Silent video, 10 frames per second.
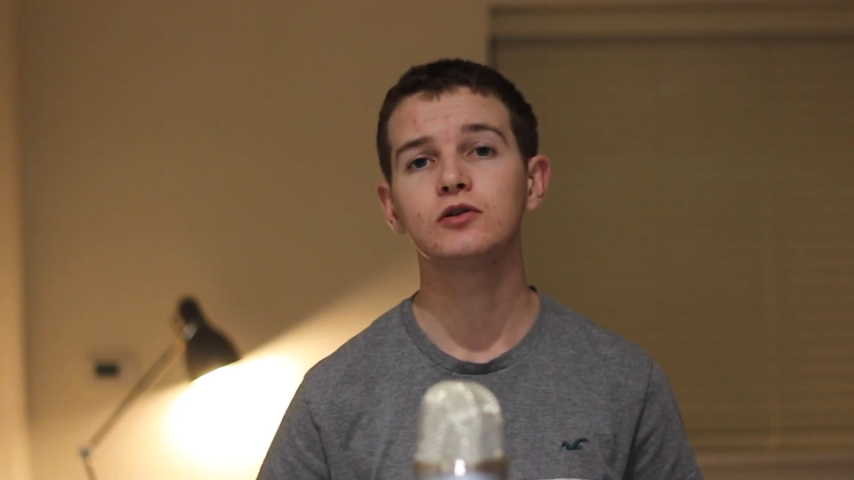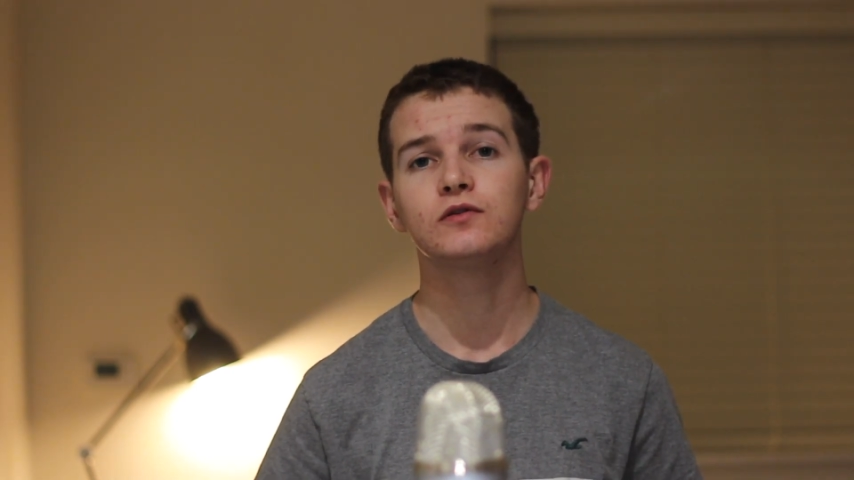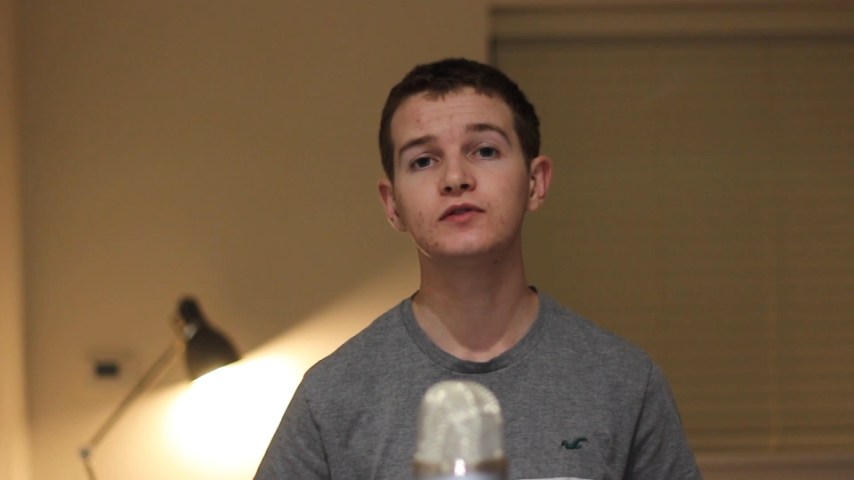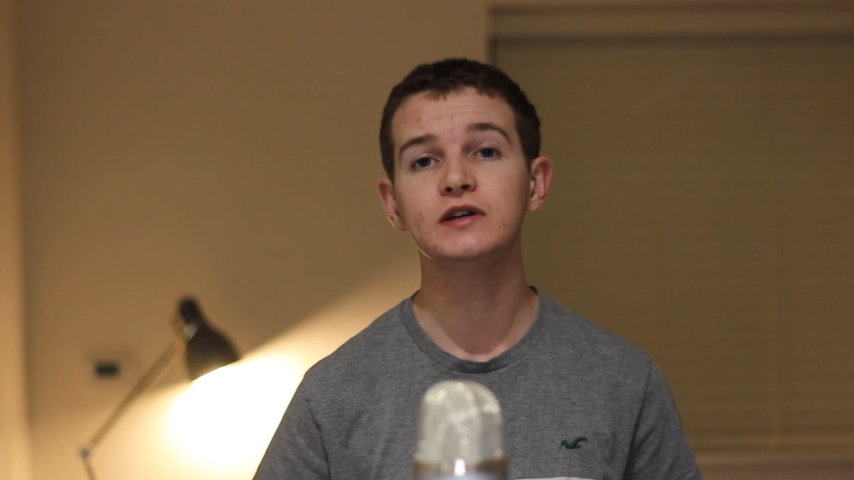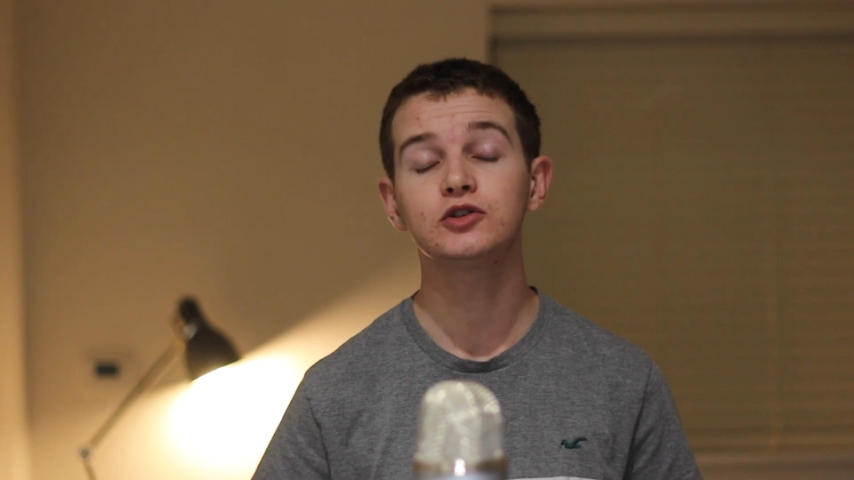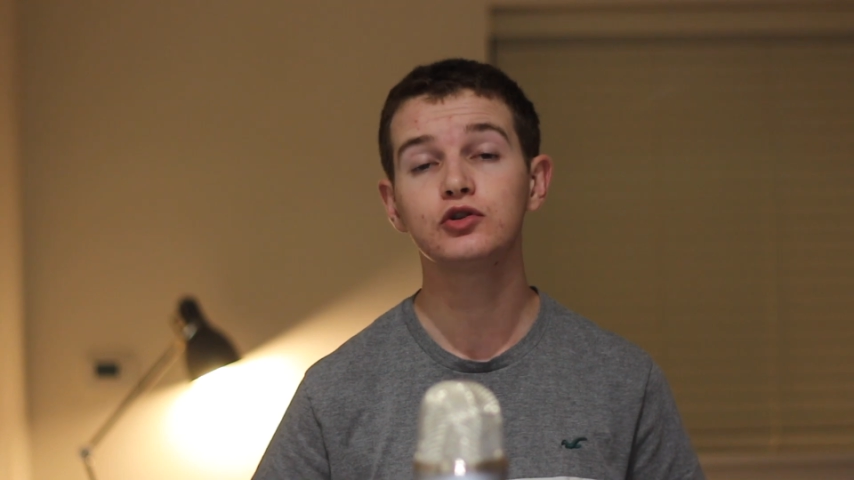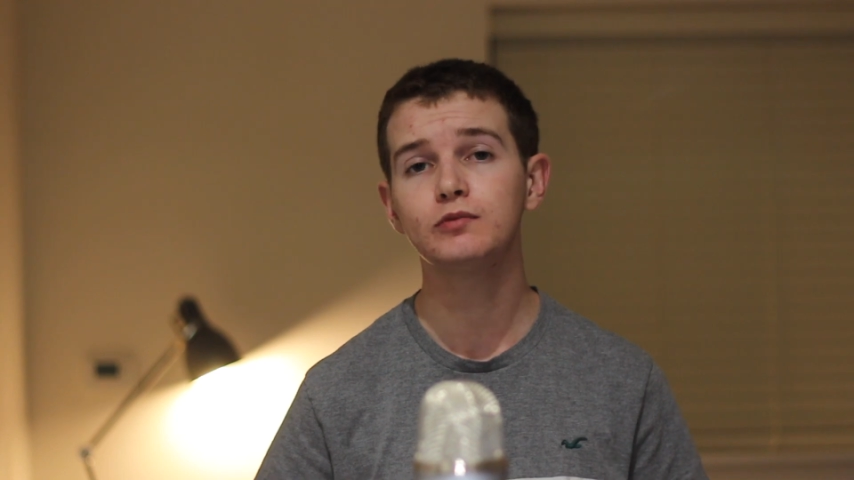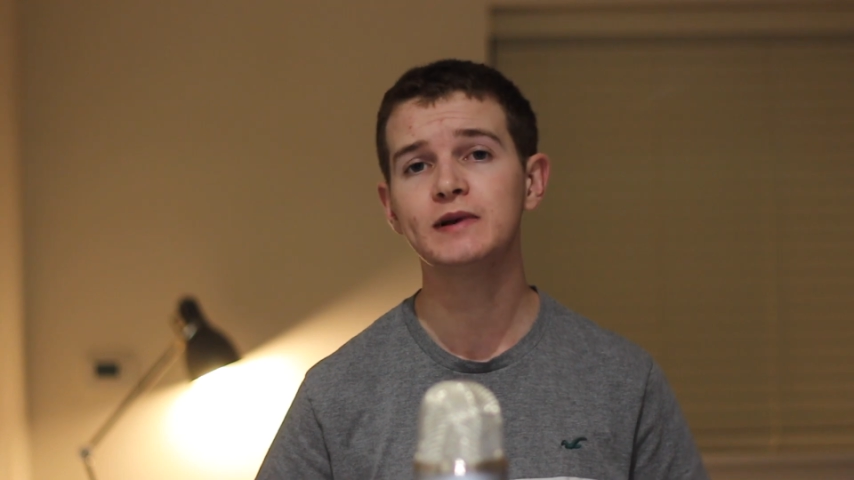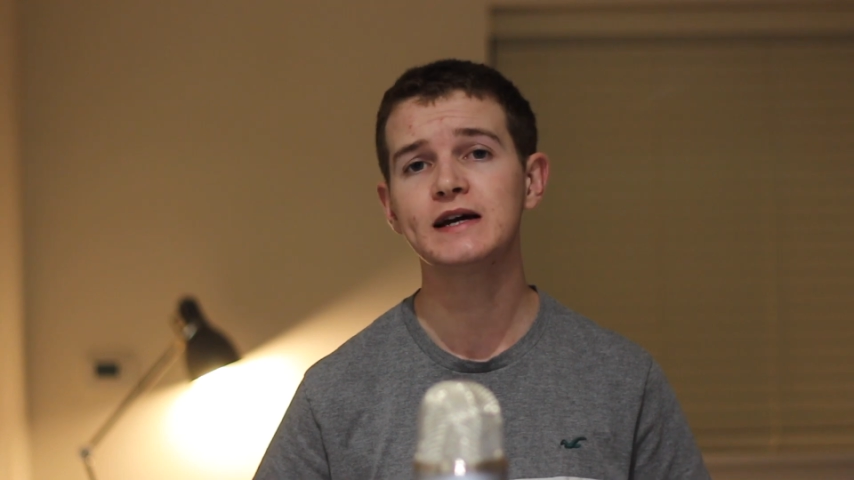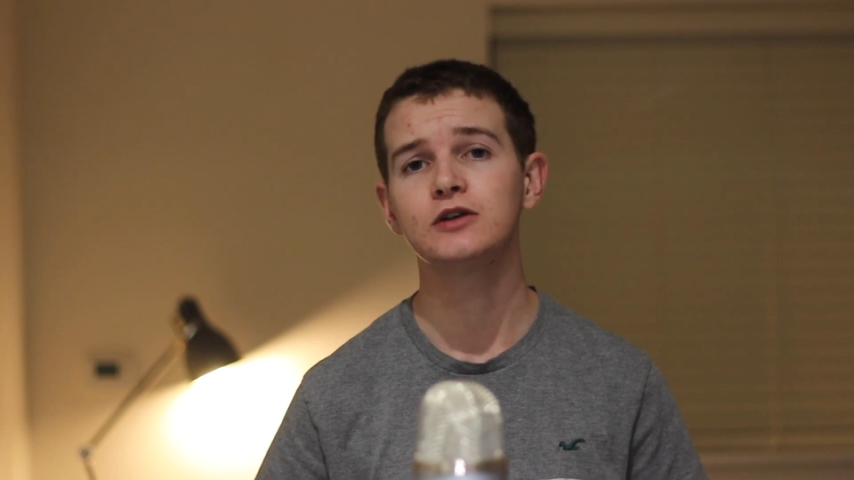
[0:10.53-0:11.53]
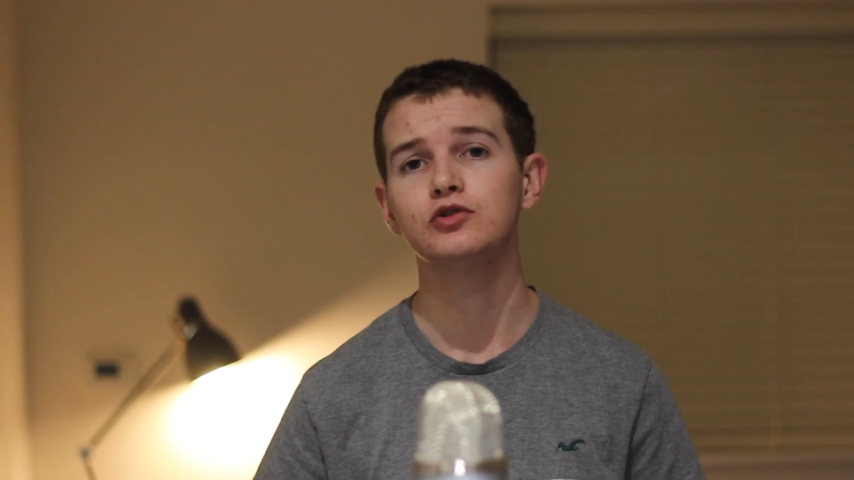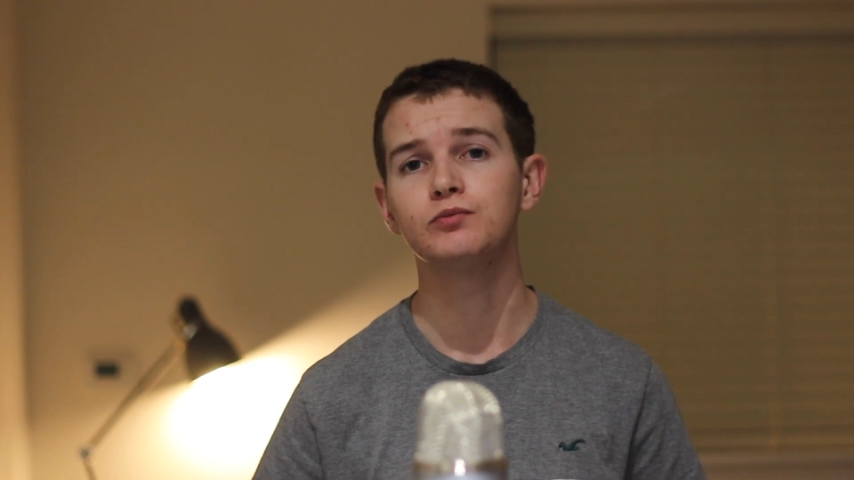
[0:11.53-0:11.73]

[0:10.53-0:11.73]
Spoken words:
of the to-be-annual